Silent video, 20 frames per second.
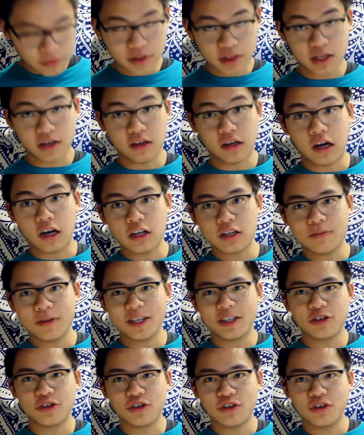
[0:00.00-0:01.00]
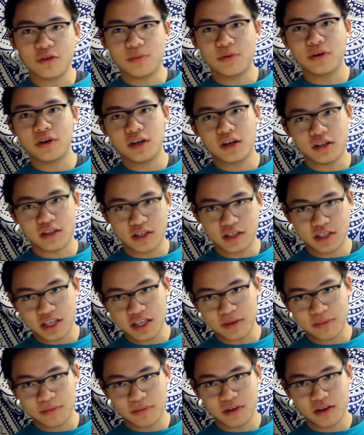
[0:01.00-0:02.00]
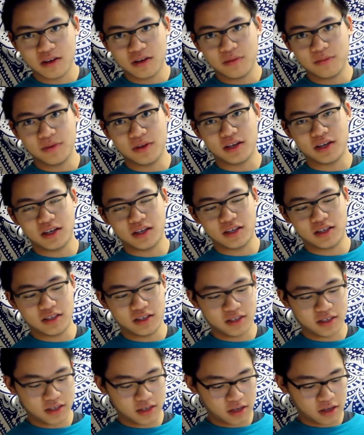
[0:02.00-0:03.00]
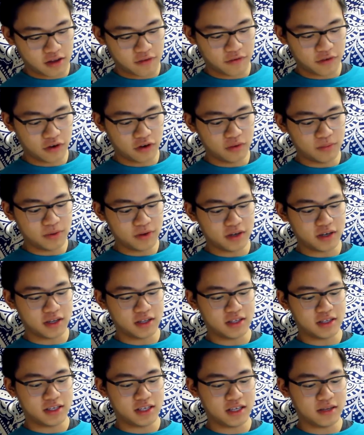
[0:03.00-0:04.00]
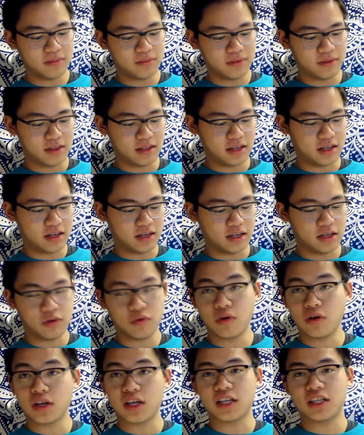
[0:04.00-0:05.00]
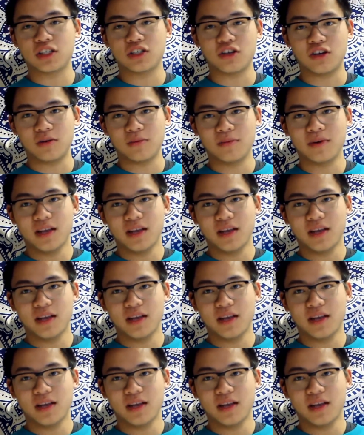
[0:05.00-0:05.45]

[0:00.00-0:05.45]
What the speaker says: Now you gotta make sure you put it on the tip, because if you don't put it on the tip, then it won't get sharp